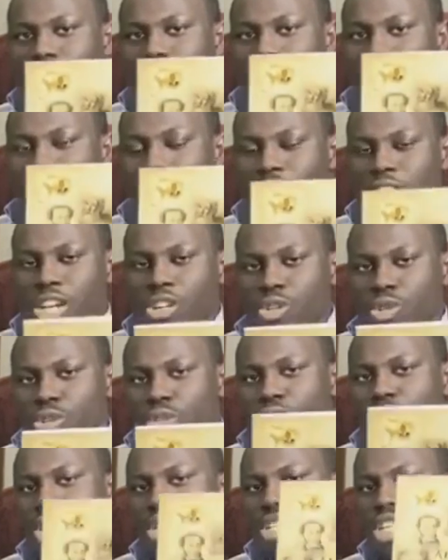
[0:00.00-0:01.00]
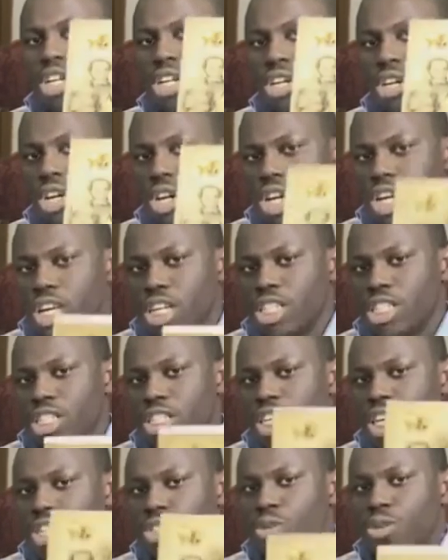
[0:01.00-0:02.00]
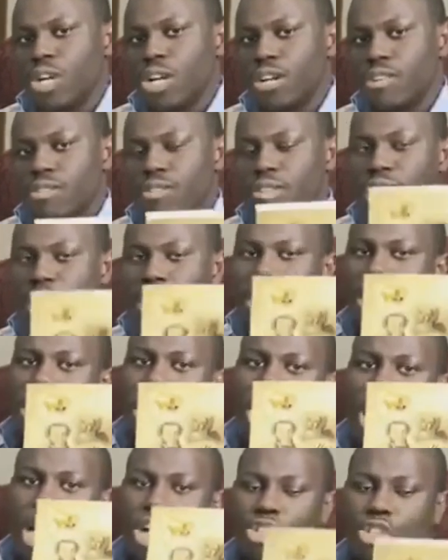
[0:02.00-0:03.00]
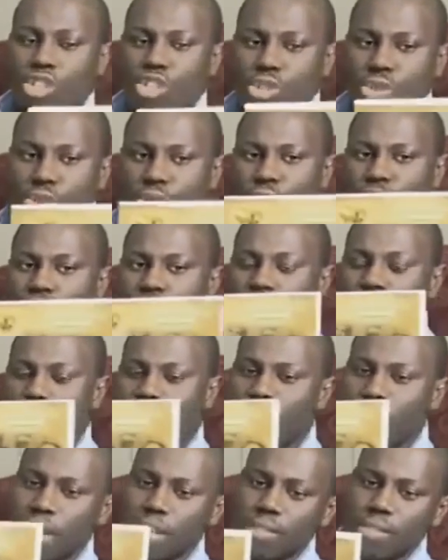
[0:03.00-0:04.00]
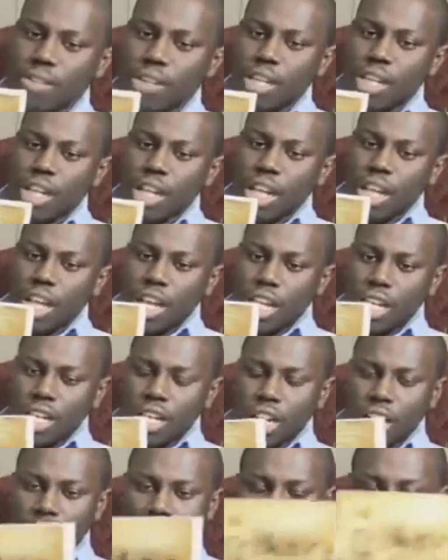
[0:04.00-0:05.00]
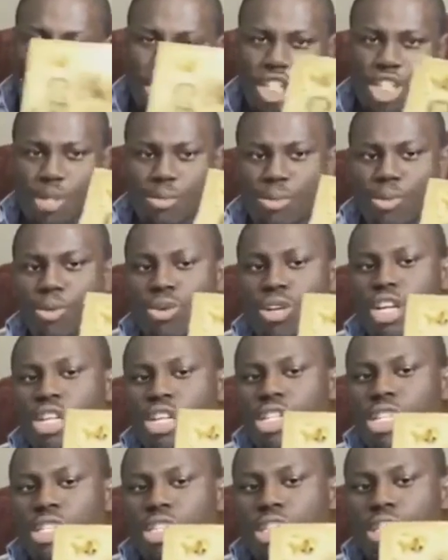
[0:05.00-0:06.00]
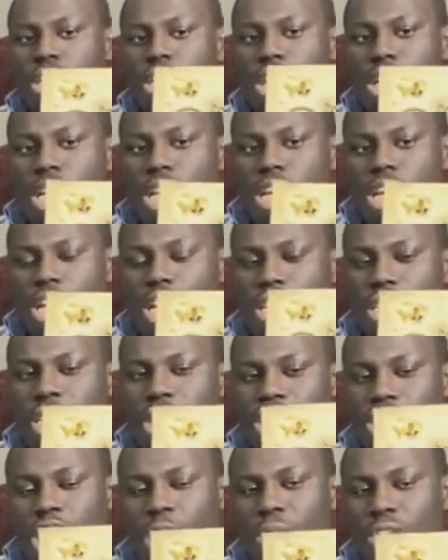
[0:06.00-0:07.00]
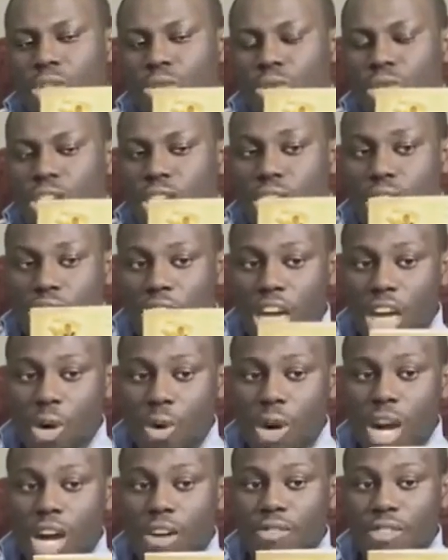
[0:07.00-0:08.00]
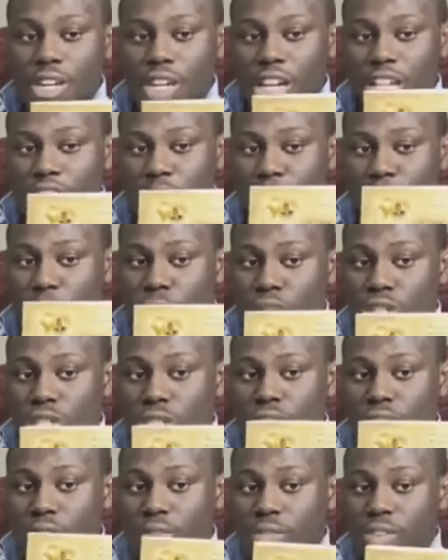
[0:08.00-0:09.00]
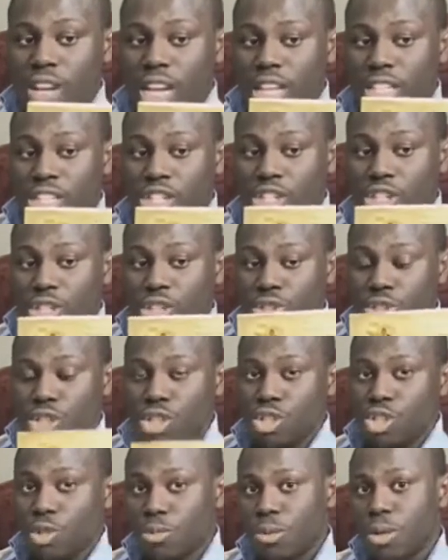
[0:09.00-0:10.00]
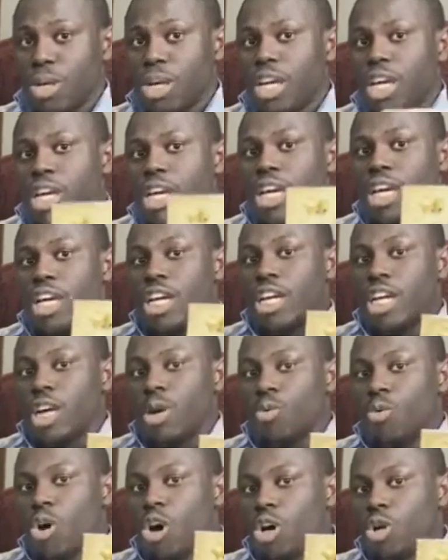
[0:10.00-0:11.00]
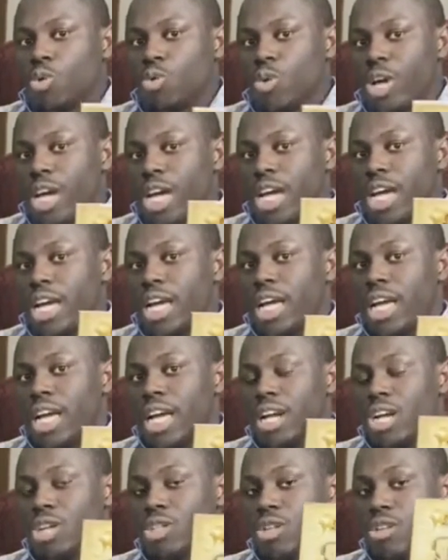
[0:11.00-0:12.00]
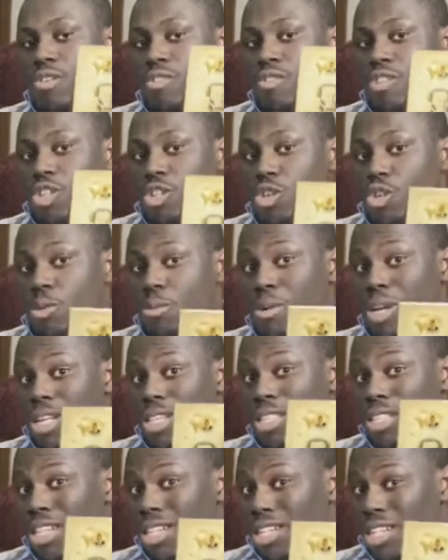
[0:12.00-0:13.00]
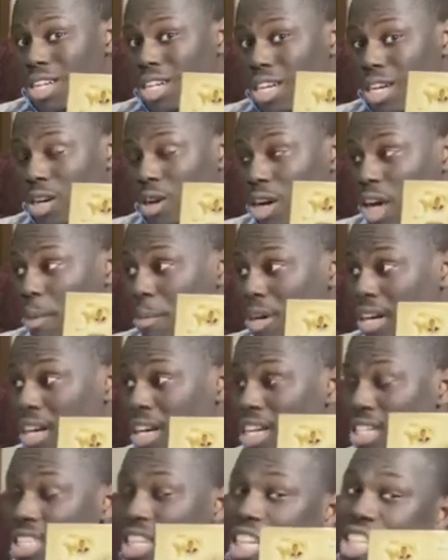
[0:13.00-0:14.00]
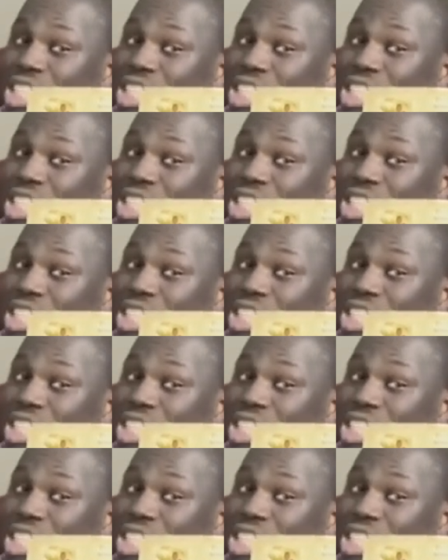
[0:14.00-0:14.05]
values, the knowledge that you have, and how you choose to live your life. And this book is a testament to that, how Africans brought civilization to Europe. In a world where a lot of Europeans and Americans are